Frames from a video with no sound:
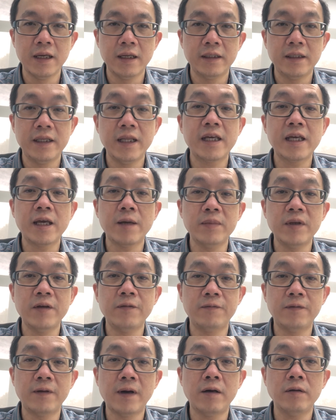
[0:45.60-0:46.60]
They can be
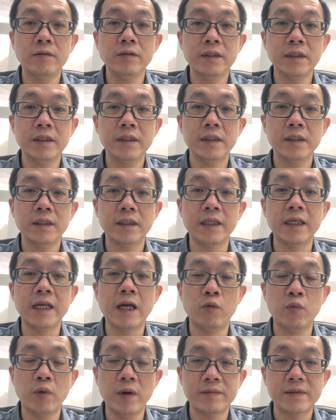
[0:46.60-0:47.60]
found in
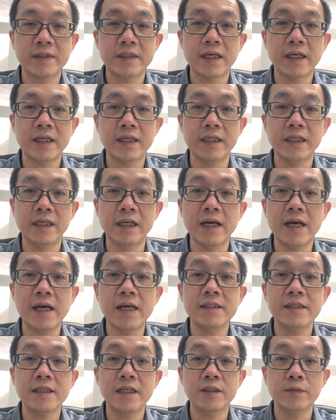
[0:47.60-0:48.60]
our website in the
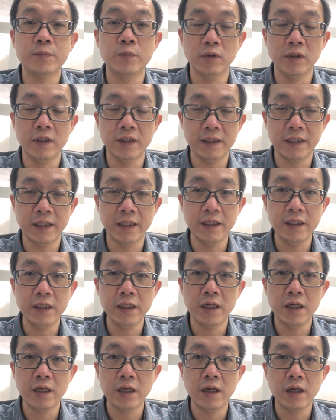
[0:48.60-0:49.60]
SS
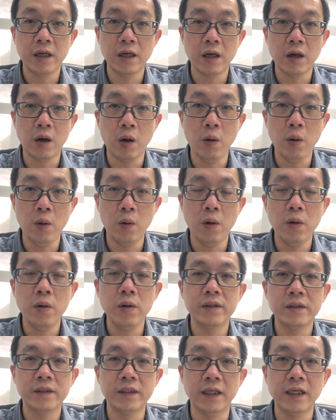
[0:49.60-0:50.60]
bulletin
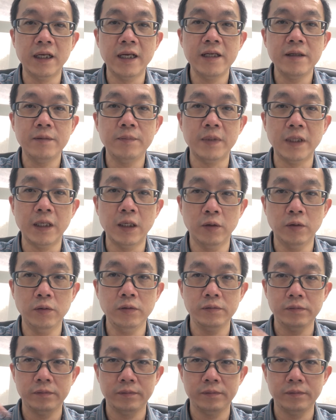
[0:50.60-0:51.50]
or the link below,